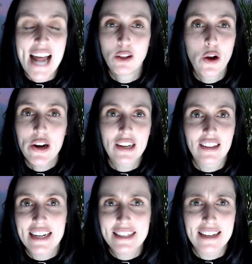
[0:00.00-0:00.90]
and learn a
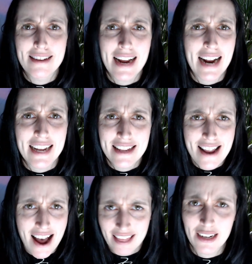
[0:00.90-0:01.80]
lesson that has
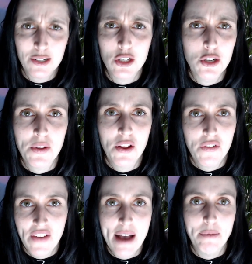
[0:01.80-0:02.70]
nothing to do with your
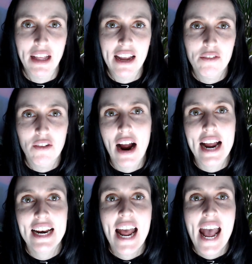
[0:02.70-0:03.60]
family
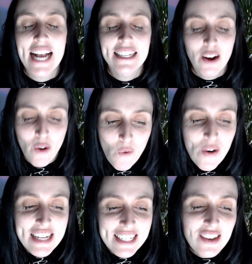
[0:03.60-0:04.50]
right it's
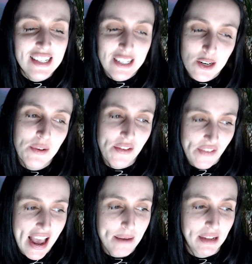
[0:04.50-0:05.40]
always got to do with the
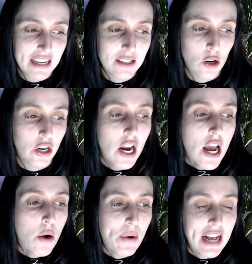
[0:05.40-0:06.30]
family so
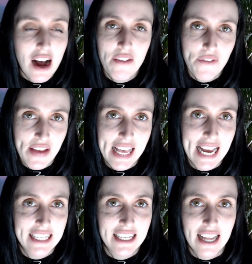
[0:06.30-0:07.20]
we can't
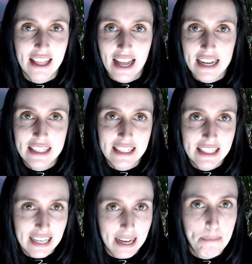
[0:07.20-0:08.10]
forget that that is the
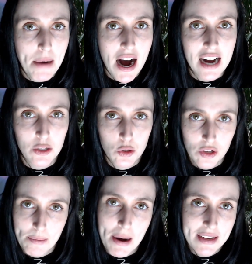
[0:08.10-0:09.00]
second part to
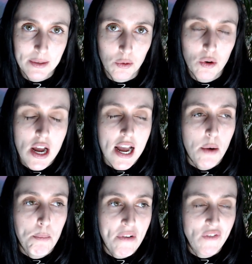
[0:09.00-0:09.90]
the puzzle
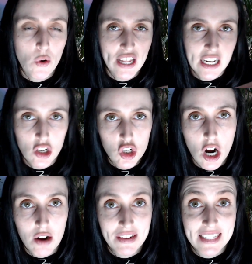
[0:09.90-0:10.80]
before the inner
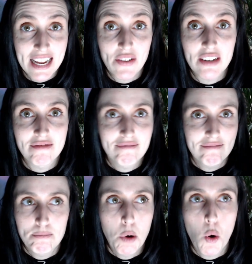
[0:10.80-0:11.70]
child is even
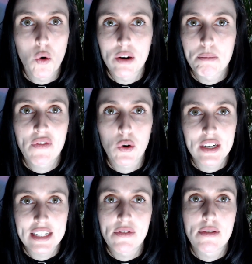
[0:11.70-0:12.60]
born before
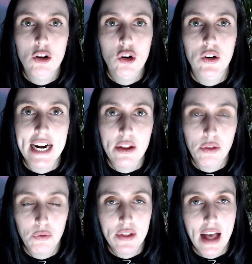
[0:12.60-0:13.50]
it's even created
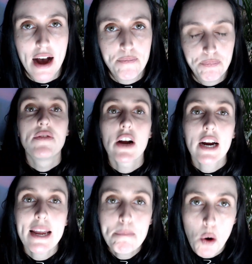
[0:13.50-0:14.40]
through that it's
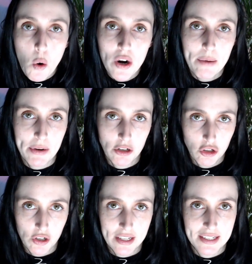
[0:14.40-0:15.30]
very important when you
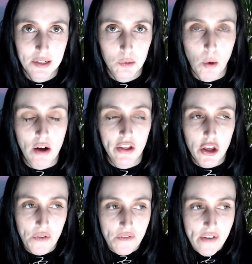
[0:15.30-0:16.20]
do this as well that
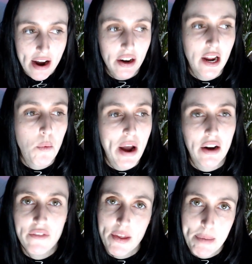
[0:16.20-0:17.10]
you're very
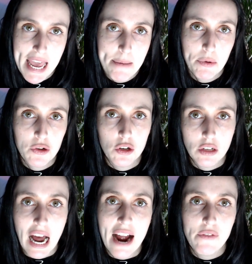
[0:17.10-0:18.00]
aware of the people in your
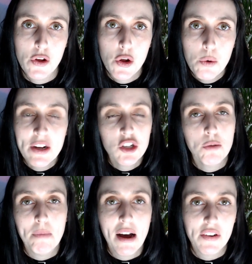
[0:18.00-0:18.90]
life who is your
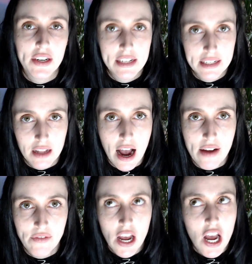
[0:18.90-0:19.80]
mother in this
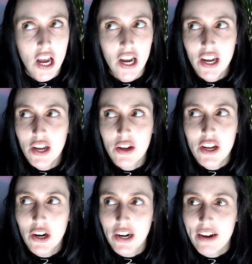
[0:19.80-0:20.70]
life
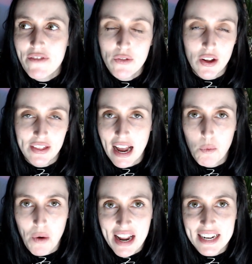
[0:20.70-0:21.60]
you know, if you've got that
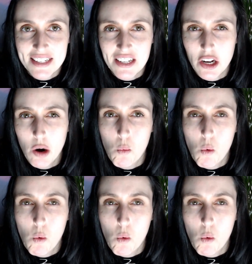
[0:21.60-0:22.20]
awareness, you know,